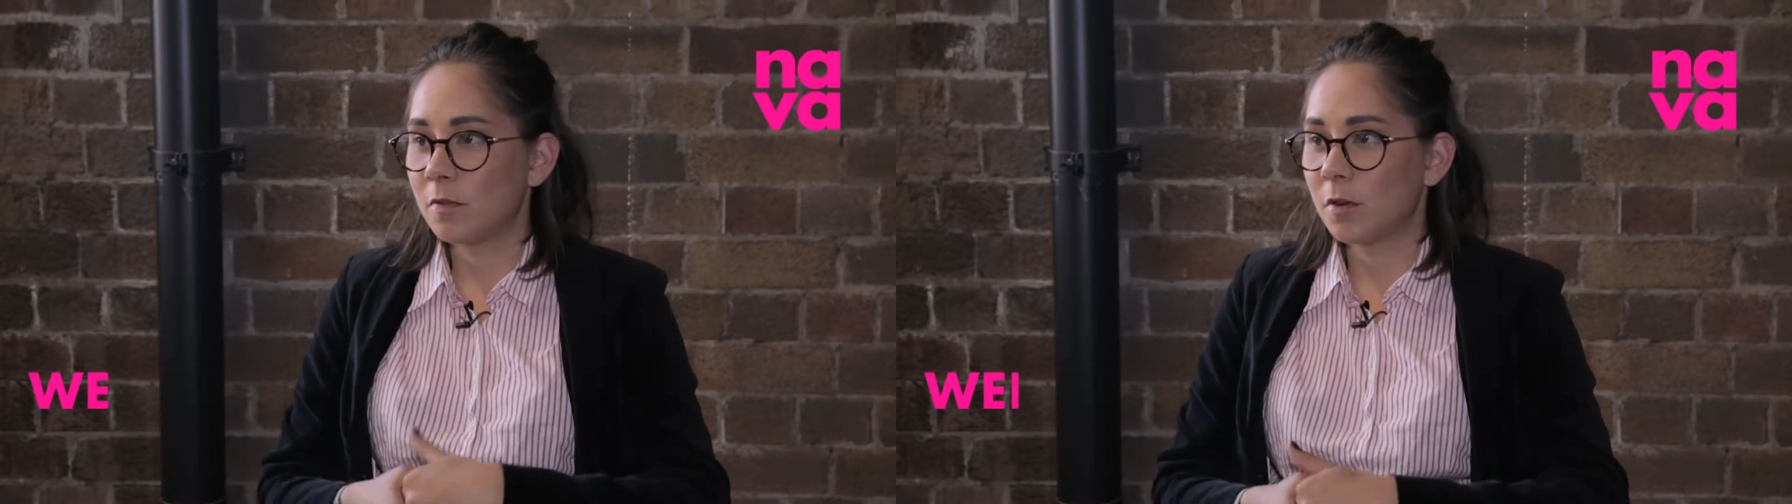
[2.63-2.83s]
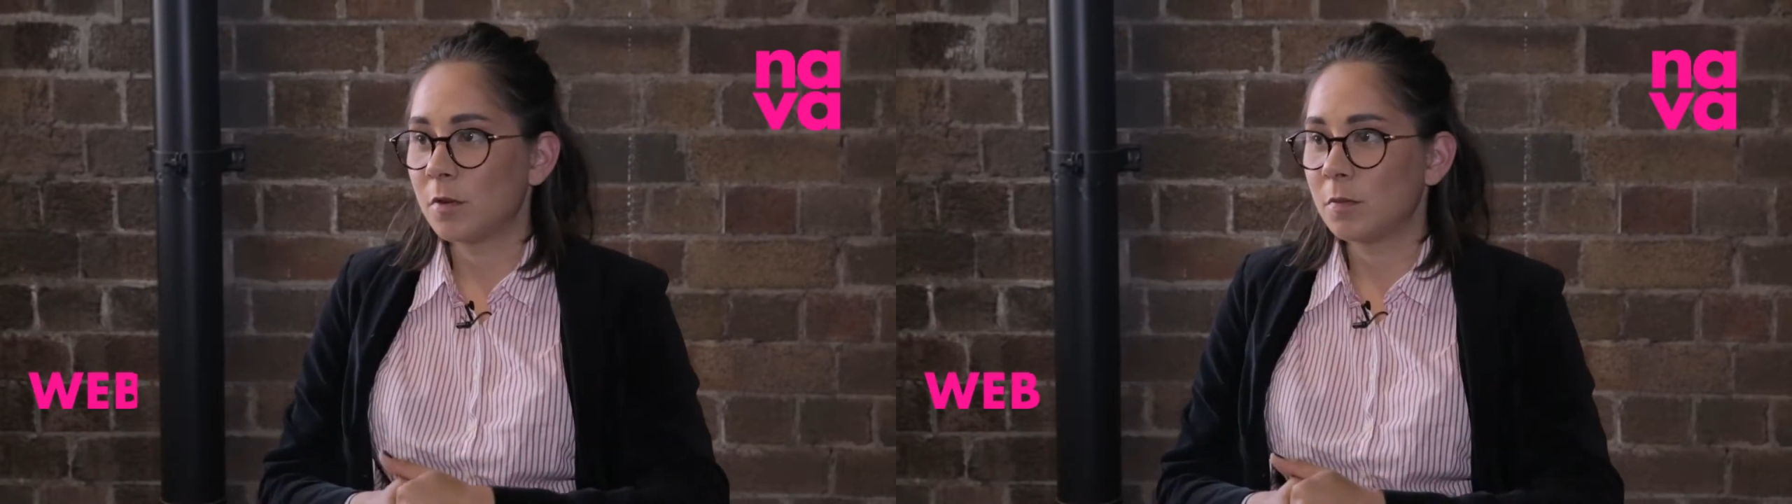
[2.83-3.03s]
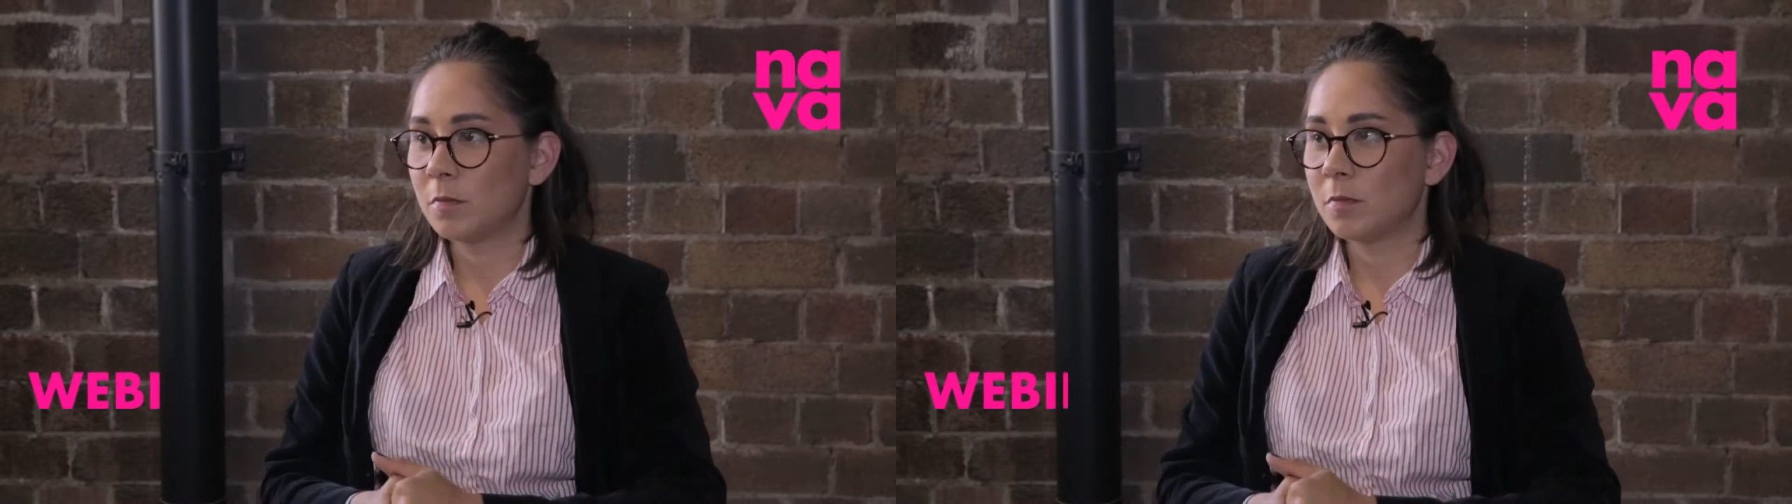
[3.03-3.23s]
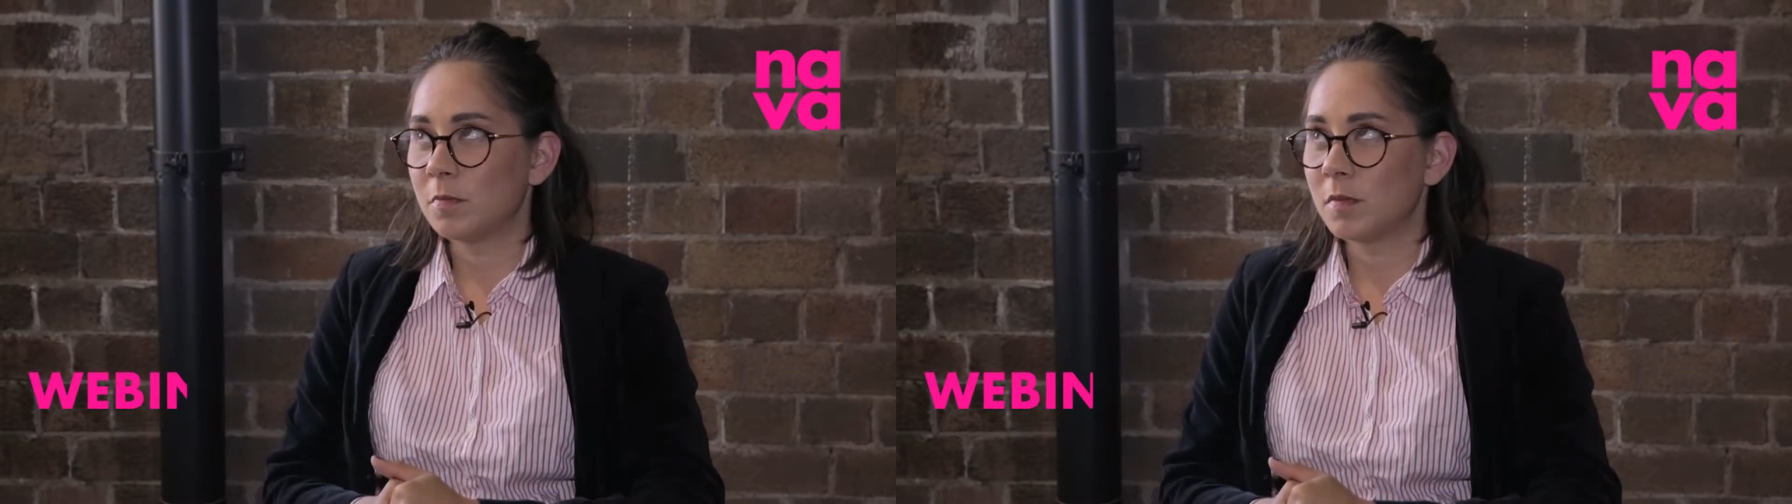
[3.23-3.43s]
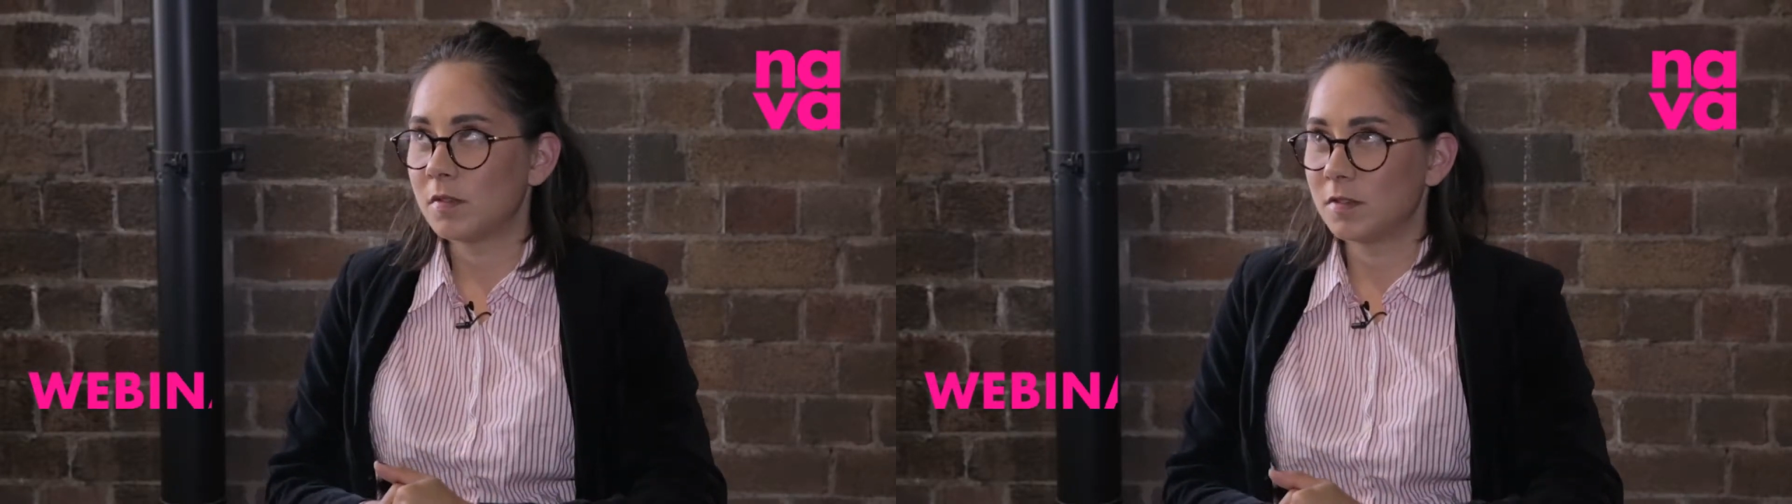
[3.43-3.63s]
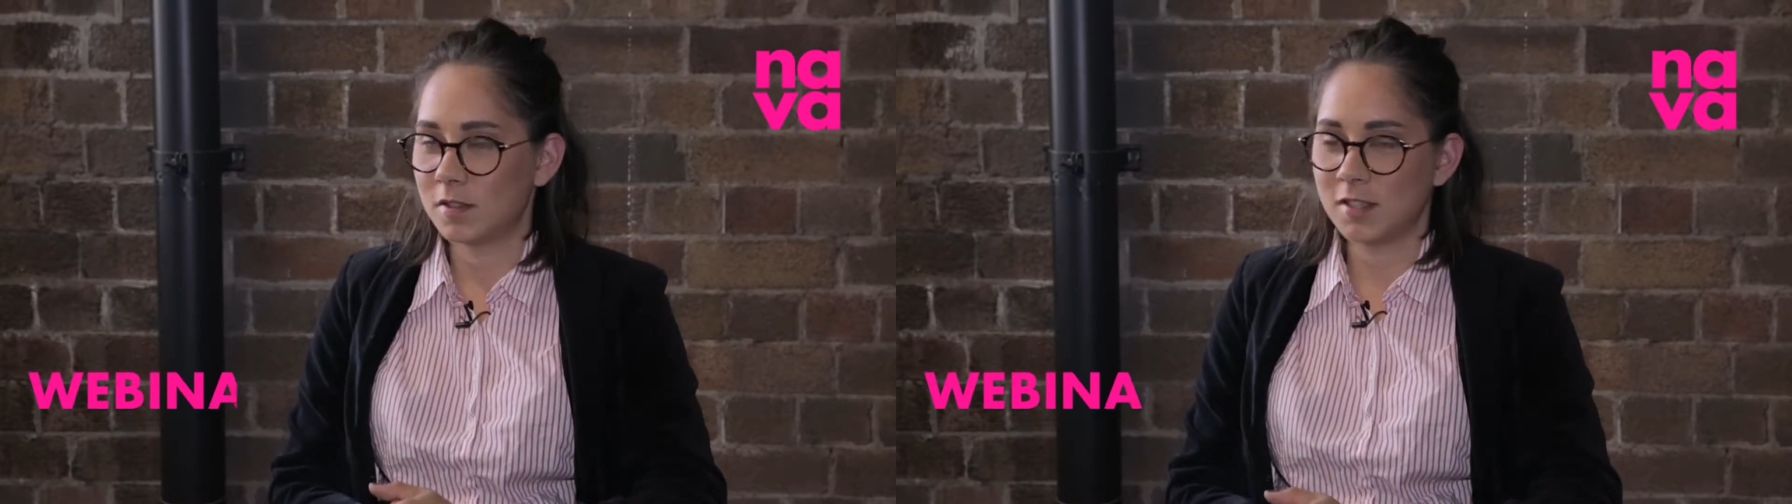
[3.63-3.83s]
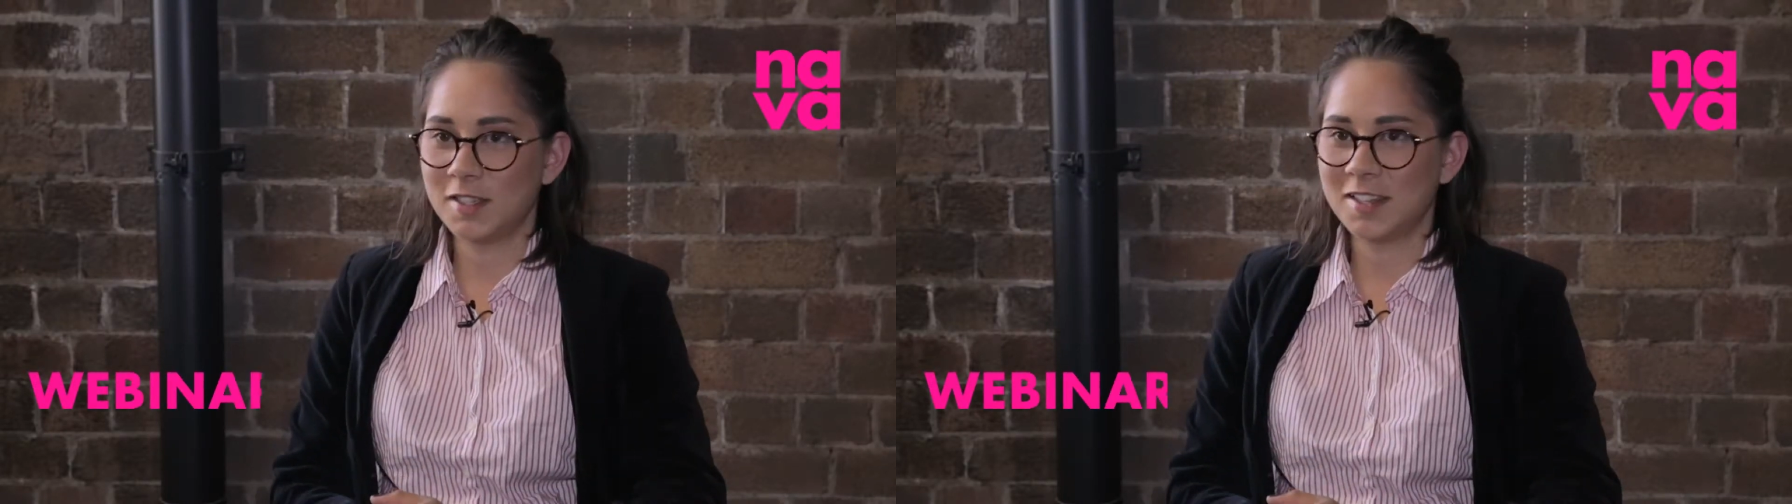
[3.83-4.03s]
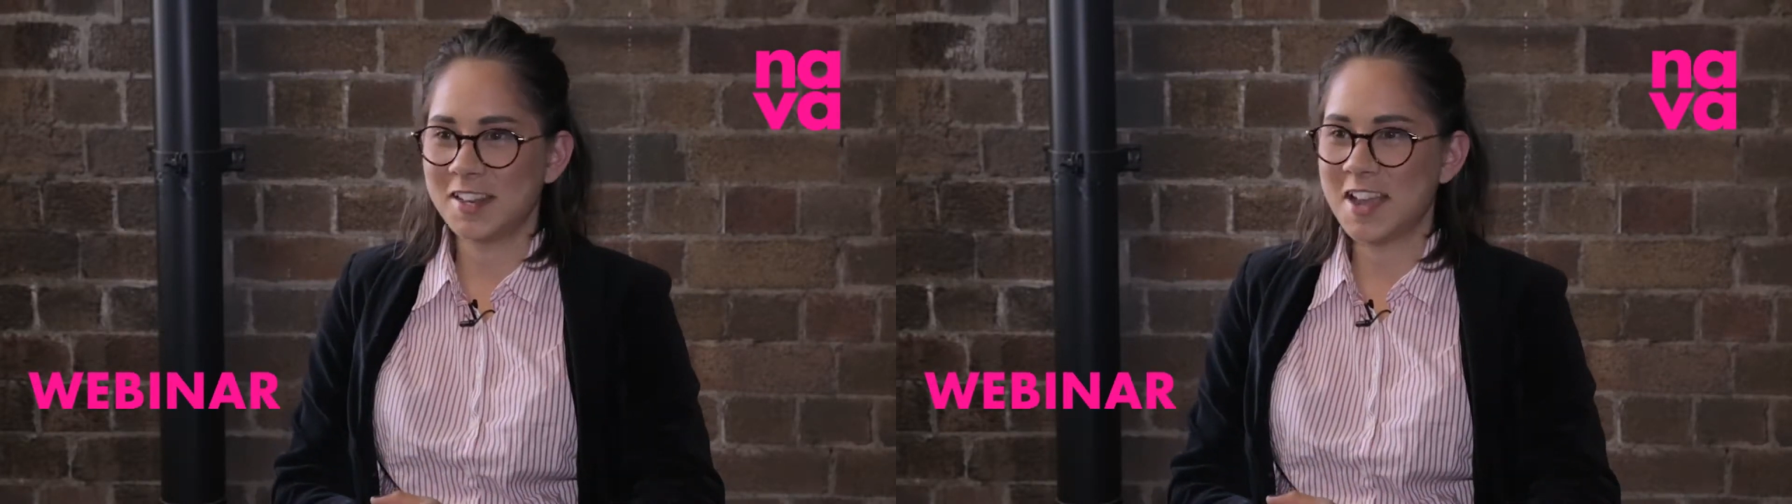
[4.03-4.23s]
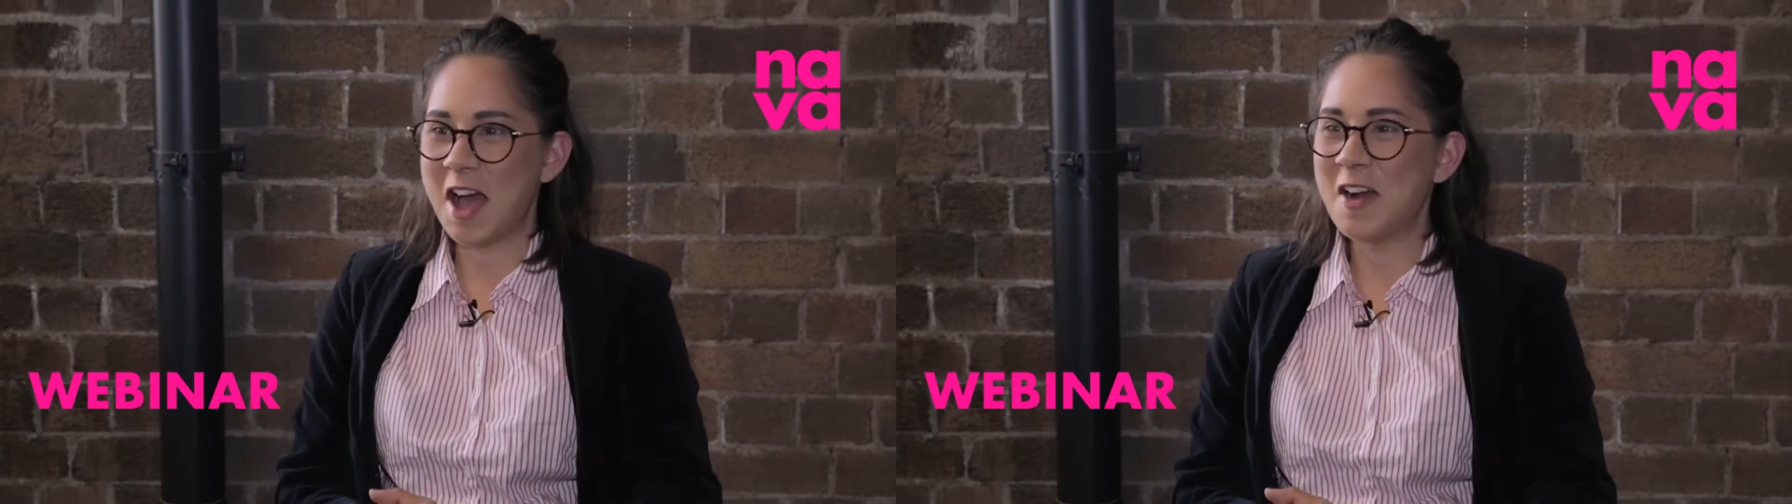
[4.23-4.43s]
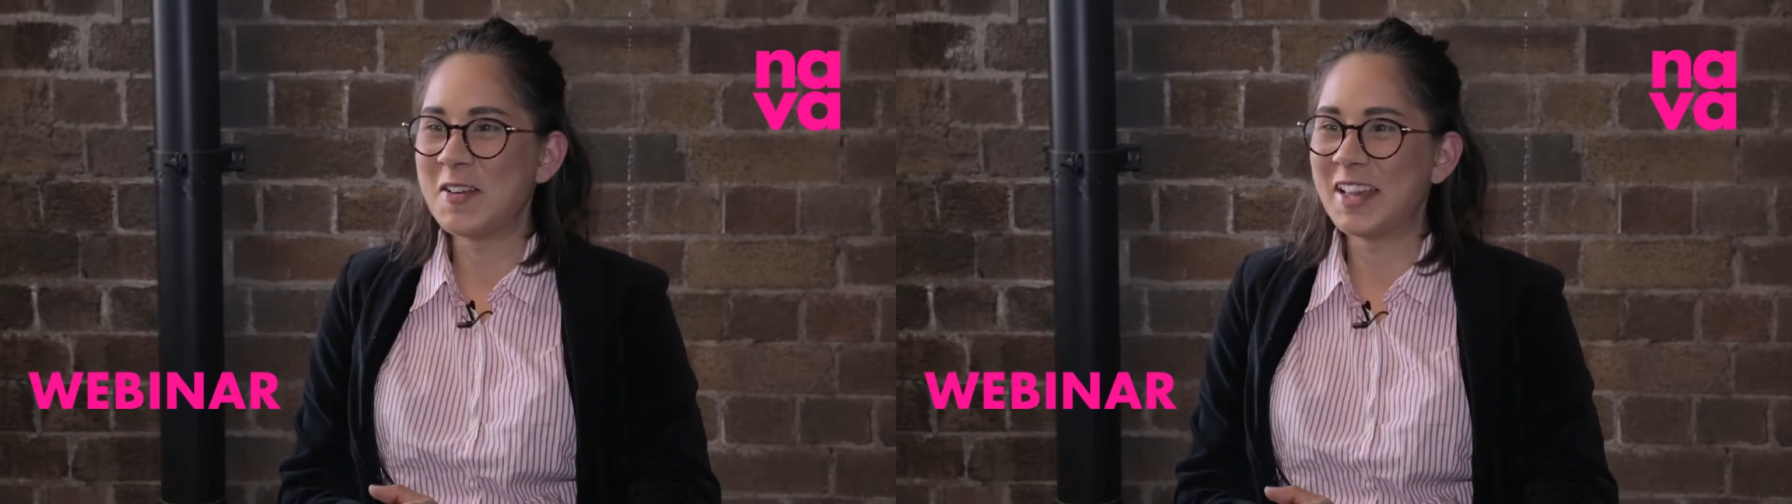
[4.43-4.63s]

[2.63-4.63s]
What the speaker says: from Sydney now.